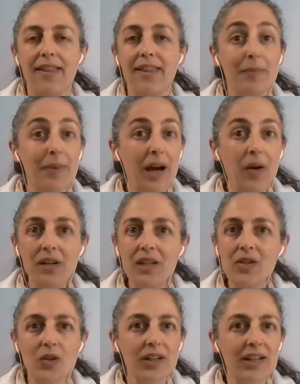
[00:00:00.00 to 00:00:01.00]
The power
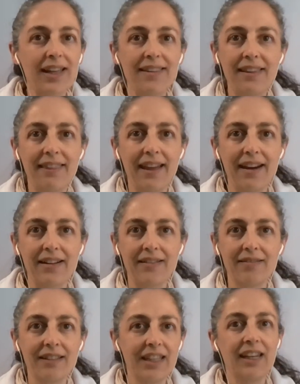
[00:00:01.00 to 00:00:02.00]
is already
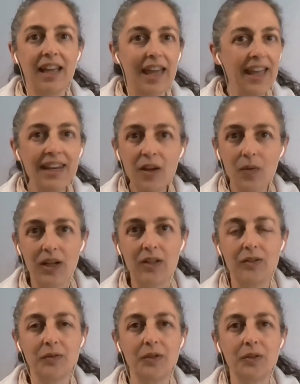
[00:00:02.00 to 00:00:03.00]
there in any
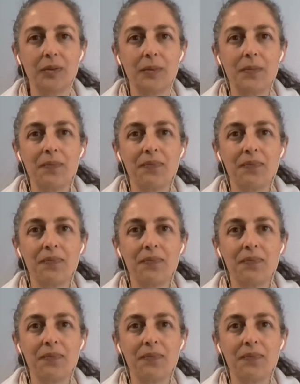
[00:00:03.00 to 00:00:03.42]
one of you.